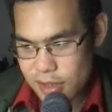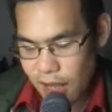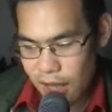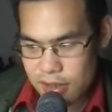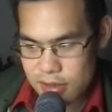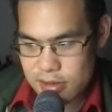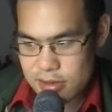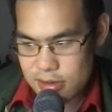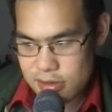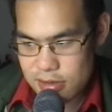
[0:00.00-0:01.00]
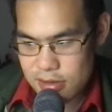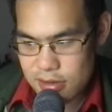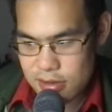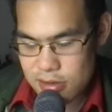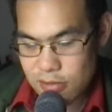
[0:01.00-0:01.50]
and
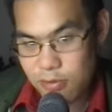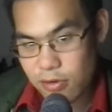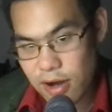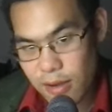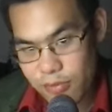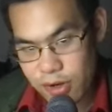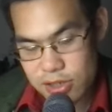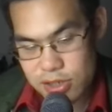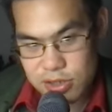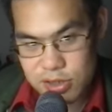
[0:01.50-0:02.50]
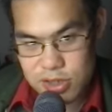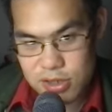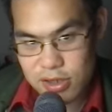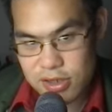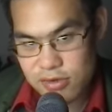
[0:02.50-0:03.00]
the border apprehensions are
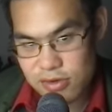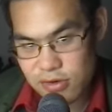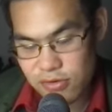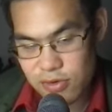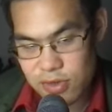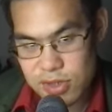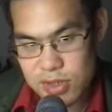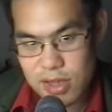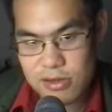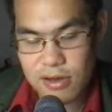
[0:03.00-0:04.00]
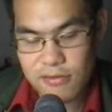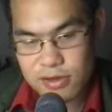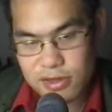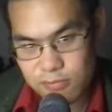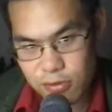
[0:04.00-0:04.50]
starting to increase, and you have
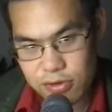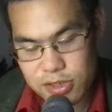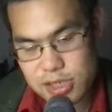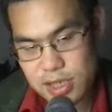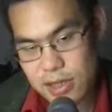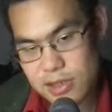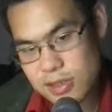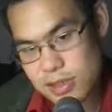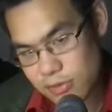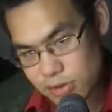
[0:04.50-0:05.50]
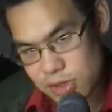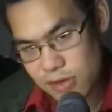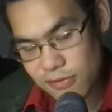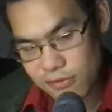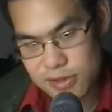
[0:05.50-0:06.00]
these border states and the
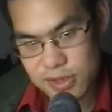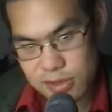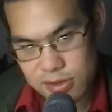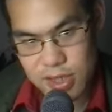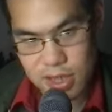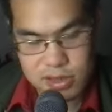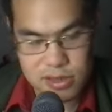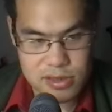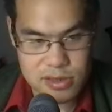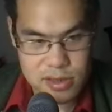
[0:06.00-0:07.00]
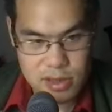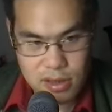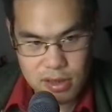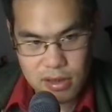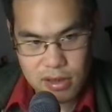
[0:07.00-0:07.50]
conservative states, so Texas,
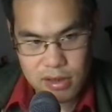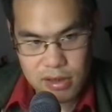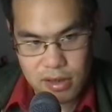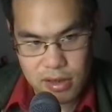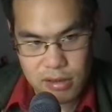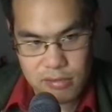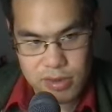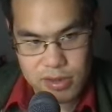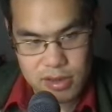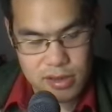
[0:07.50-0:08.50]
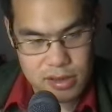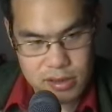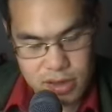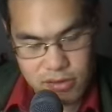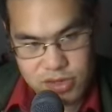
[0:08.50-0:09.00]
but I
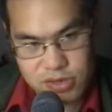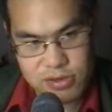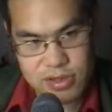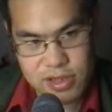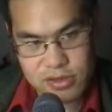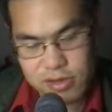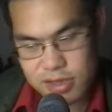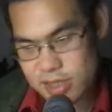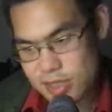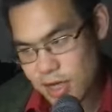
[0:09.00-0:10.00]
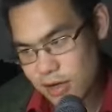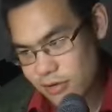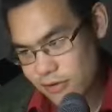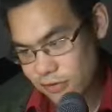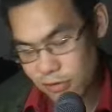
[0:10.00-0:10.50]
think in Arizona they're doing this now.
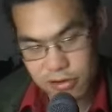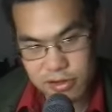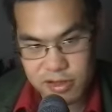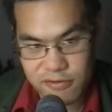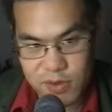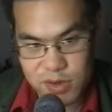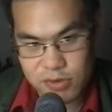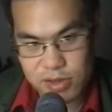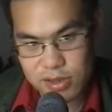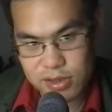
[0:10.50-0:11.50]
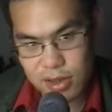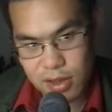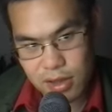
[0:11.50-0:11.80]
In Florida they've been doing it,